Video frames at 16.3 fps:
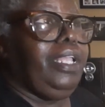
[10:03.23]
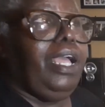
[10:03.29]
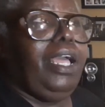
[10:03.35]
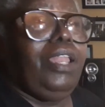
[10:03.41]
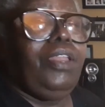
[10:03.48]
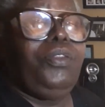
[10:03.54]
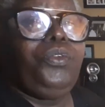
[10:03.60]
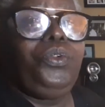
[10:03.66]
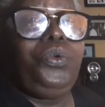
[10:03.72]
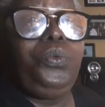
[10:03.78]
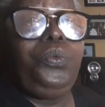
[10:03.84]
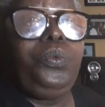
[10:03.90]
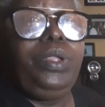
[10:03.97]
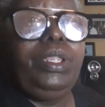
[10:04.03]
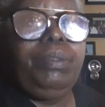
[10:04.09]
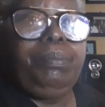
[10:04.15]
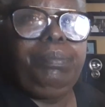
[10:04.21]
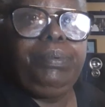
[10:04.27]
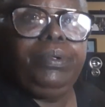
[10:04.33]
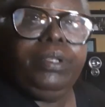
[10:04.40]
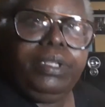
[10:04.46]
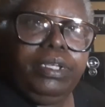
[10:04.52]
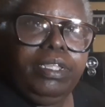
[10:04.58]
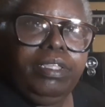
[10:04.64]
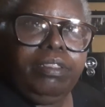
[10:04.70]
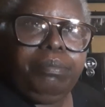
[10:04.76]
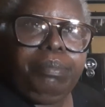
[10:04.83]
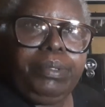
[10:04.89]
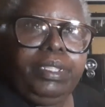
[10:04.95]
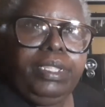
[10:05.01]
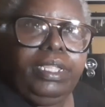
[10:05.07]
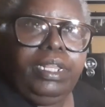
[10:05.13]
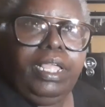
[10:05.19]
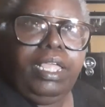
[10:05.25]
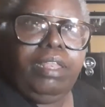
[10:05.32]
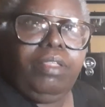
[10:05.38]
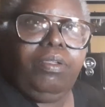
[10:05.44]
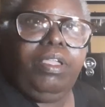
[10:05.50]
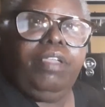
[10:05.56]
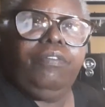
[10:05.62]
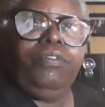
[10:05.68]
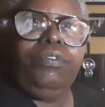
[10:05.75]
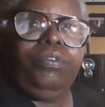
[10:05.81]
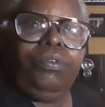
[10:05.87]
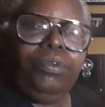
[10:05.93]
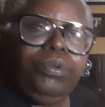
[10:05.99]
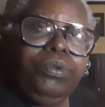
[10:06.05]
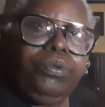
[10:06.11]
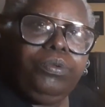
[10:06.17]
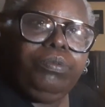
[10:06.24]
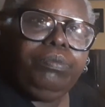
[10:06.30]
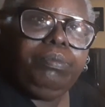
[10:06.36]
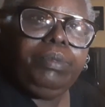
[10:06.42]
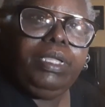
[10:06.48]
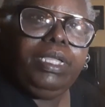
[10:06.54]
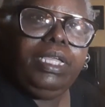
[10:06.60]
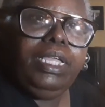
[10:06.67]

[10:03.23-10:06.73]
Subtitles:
I don't know where to put another plant. I don't have room.